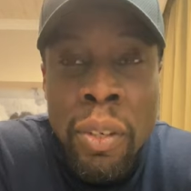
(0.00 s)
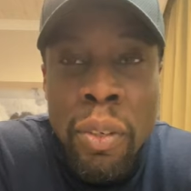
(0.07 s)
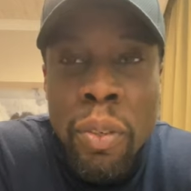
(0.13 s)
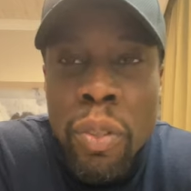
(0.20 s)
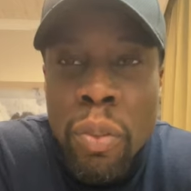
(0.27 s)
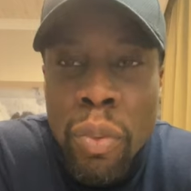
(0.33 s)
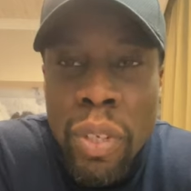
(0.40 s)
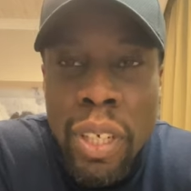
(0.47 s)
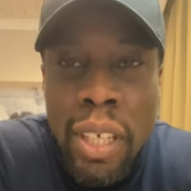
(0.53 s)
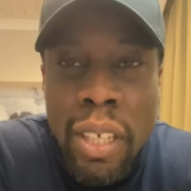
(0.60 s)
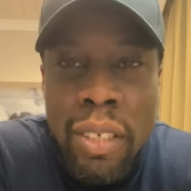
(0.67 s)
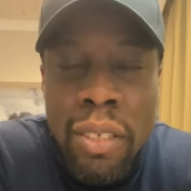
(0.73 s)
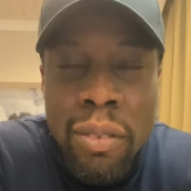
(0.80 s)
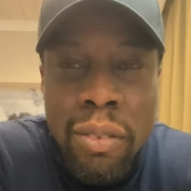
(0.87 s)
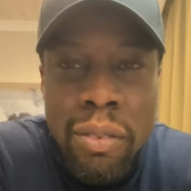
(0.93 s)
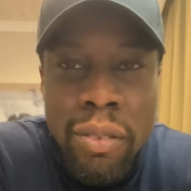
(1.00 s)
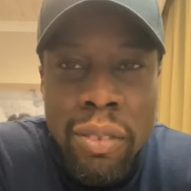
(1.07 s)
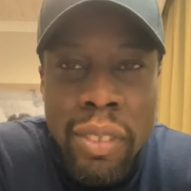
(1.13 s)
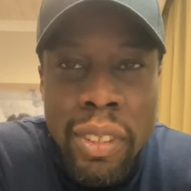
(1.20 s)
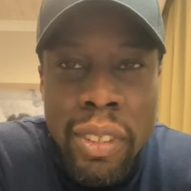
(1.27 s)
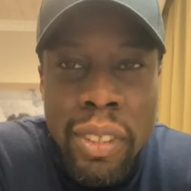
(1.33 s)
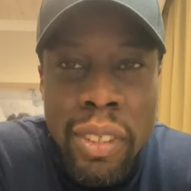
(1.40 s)
Who do we need to
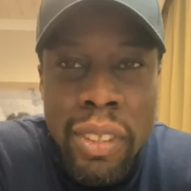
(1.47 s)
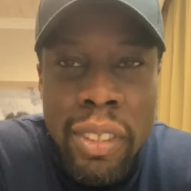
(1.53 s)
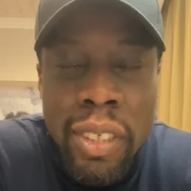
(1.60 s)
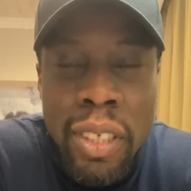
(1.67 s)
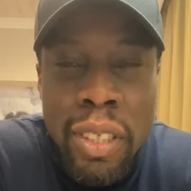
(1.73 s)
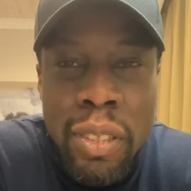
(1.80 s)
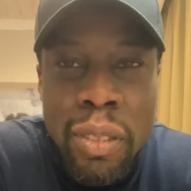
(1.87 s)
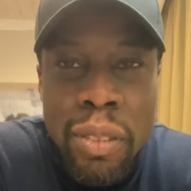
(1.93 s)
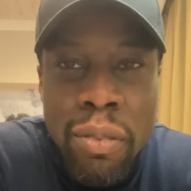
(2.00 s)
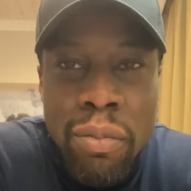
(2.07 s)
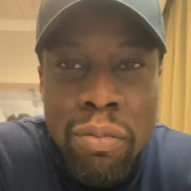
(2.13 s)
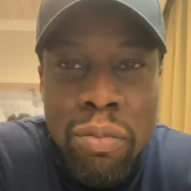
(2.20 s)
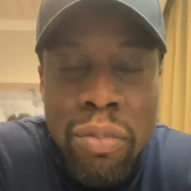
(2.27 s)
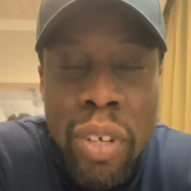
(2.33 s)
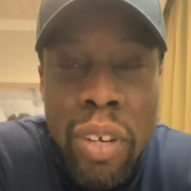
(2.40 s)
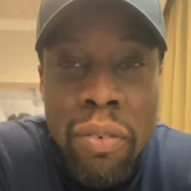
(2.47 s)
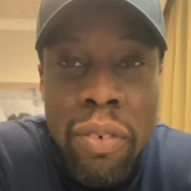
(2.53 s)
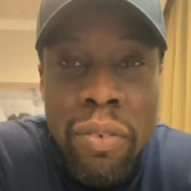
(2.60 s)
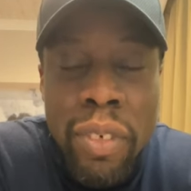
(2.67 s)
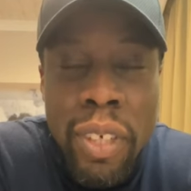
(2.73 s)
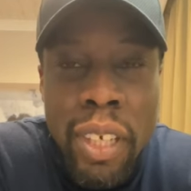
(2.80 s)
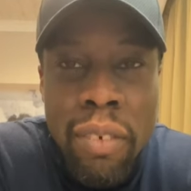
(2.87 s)
just pray for
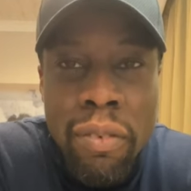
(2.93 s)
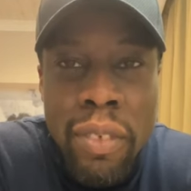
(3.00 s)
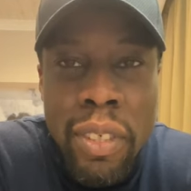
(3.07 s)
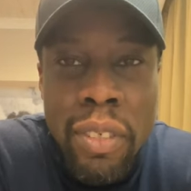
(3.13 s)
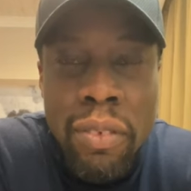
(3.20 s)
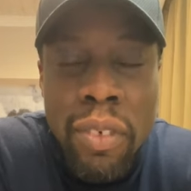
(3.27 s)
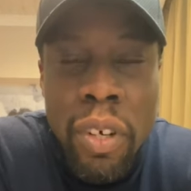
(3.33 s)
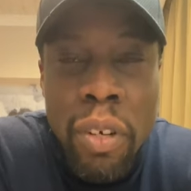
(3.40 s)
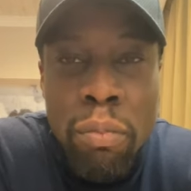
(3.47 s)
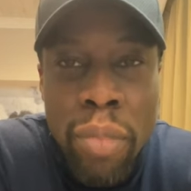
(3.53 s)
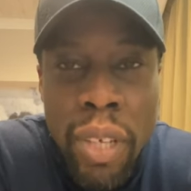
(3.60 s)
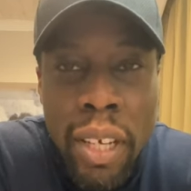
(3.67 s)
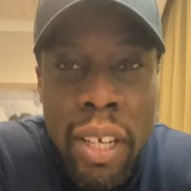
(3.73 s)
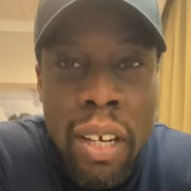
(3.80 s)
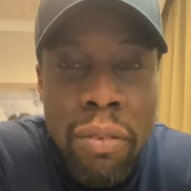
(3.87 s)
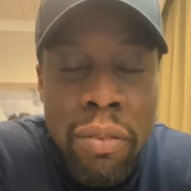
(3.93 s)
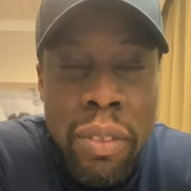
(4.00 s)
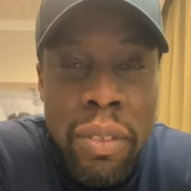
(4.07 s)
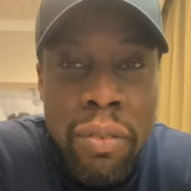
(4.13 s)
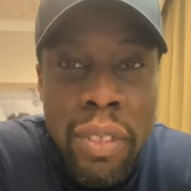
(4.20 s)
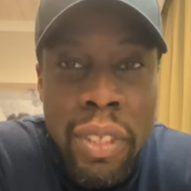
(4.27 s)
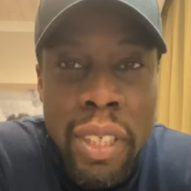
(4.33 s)
forgiveness on behalf
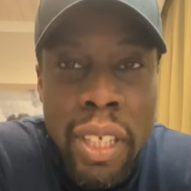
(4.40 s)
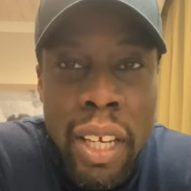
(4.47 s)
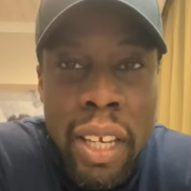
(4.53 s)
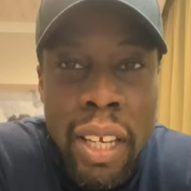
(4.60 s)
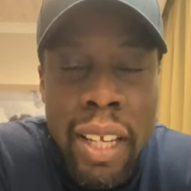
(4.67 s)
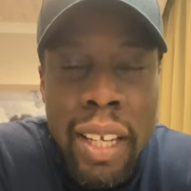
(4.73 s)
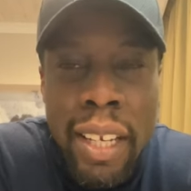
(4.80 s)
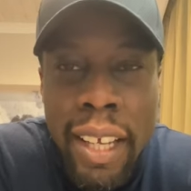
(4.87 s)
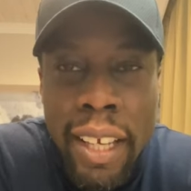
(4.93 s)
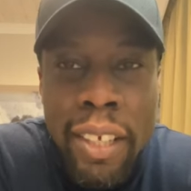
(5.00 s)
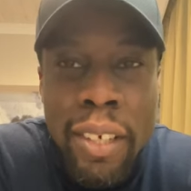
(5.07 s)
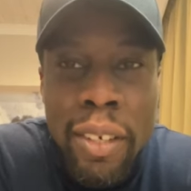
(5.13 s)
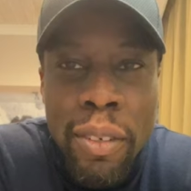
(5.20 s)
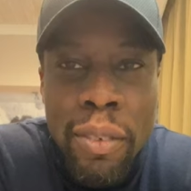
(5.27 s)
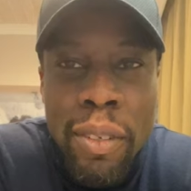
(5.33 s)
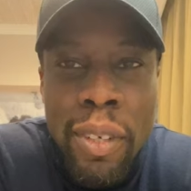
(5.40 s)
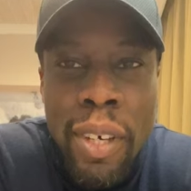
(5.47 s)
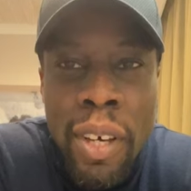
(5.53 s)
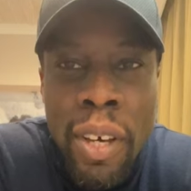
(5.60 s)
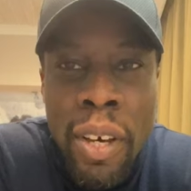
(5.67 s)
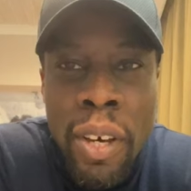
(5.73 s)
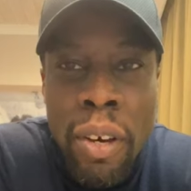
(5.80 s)
of today and let go
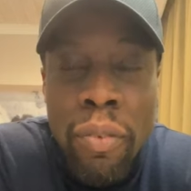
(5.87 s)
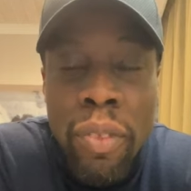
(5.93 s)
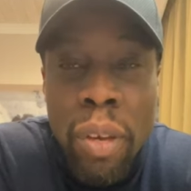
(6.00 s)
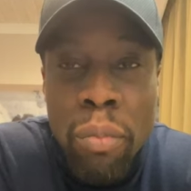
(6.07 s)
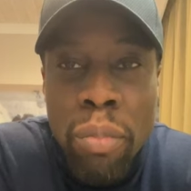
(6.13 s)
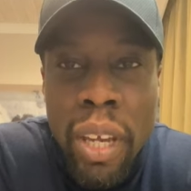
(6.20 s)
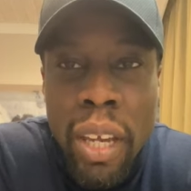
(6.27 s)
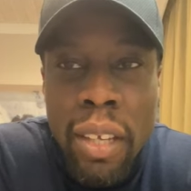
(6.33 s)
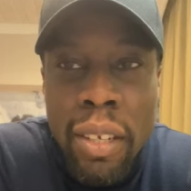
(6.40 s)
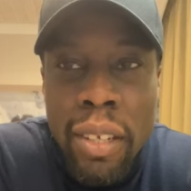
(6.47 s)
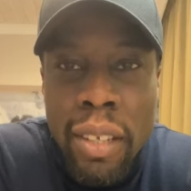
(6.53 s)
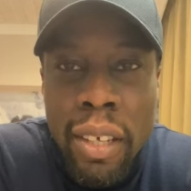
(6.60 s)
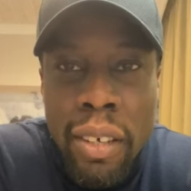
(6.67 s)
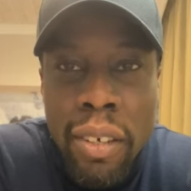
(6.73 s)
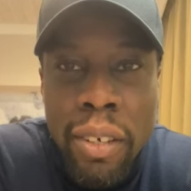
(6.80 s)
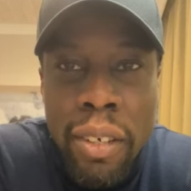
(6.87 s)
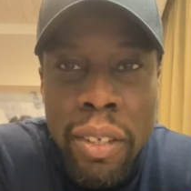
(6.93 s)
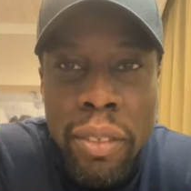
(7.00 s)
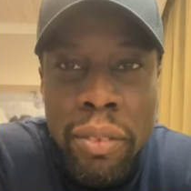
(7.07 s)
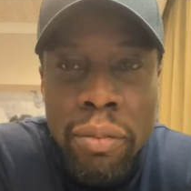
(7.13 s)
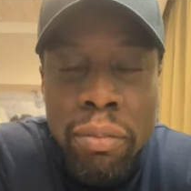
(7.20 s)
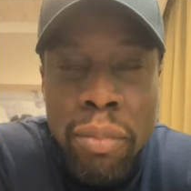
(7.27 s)
of that pain and that
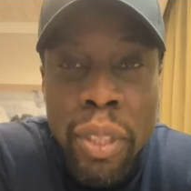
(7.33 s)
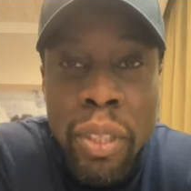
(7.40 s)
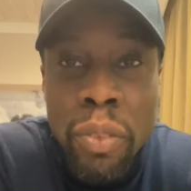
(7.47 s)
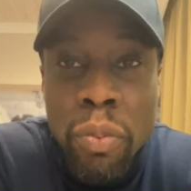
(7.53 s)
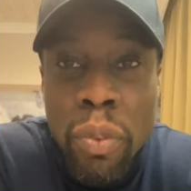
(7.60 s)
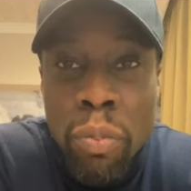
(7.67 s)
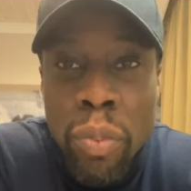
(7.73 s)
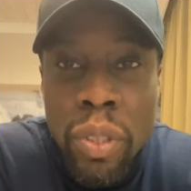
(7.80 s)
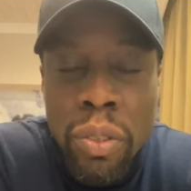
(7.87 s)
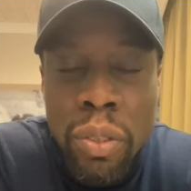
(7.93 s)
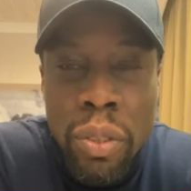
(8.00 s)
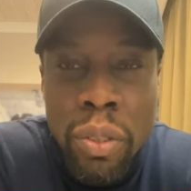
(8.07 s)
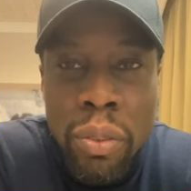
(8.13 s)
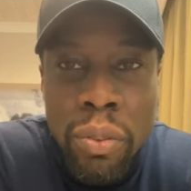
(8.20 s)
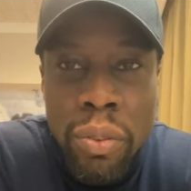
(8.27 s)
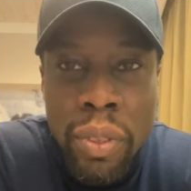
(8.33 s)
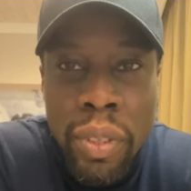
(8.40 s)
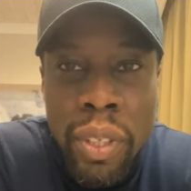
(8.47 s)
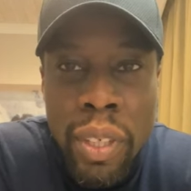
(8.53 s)
hurt? Because when we do,